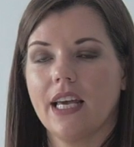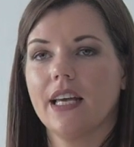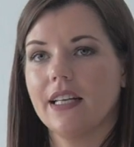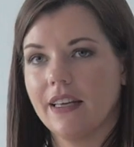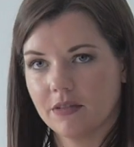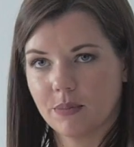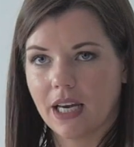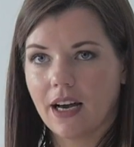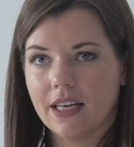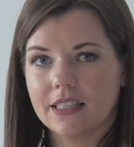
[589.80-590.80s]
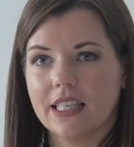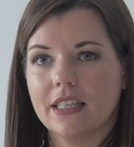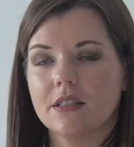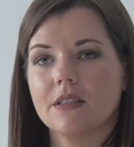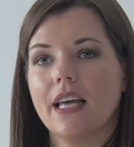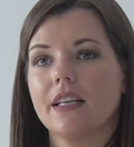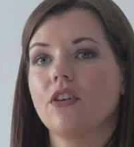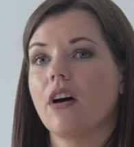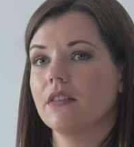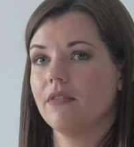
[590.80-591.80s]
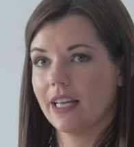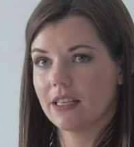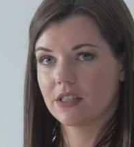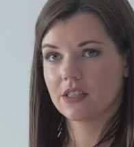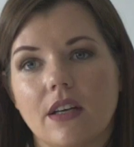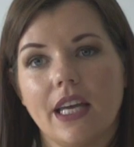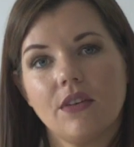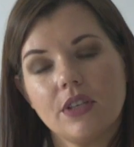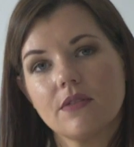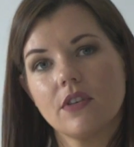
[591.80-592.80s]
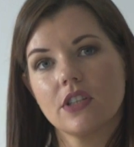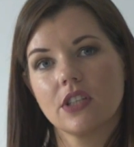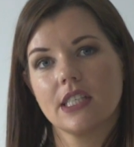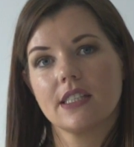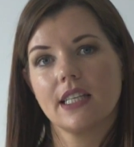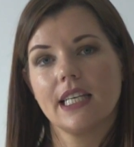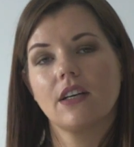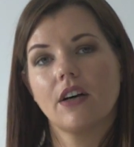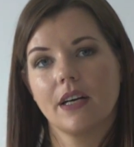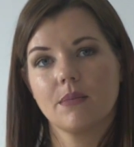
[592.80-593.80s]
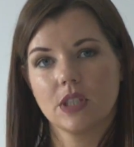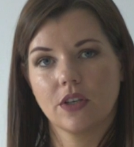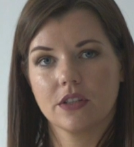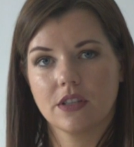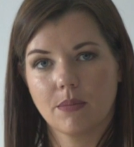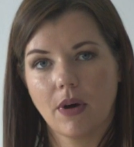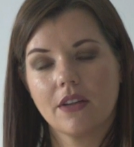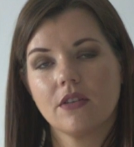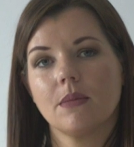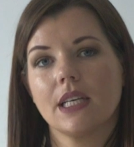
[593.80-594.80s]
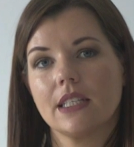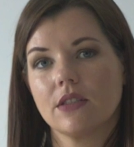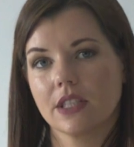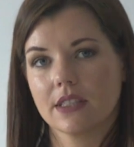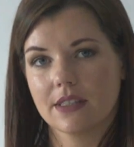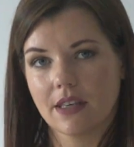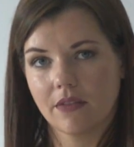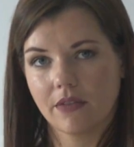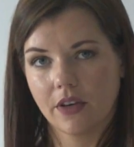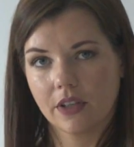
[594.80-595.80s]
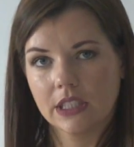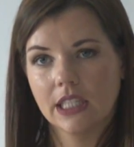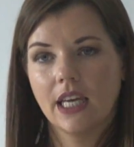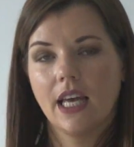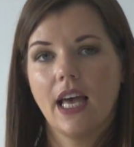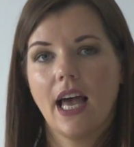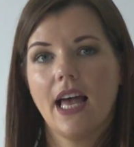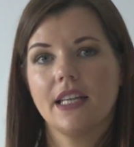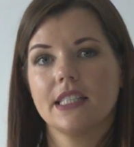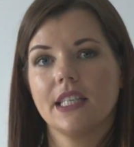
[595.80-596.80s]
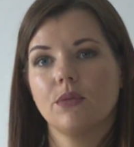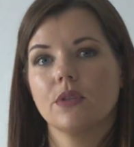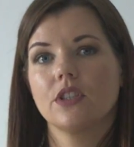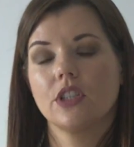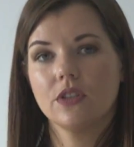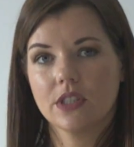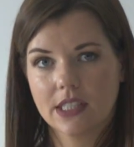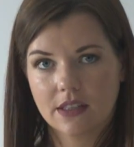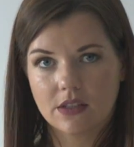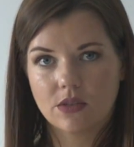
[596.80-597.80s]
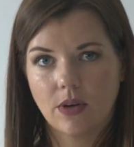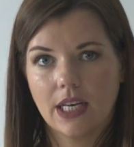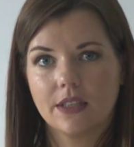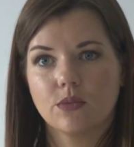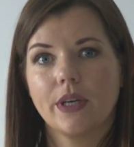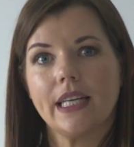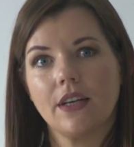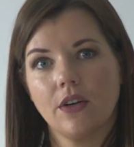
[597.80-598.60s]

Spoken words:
had left behind in it and not flushed. Henri's version is that he got up to go to the bathroom and he took his cell phone. and he was using the toilet when he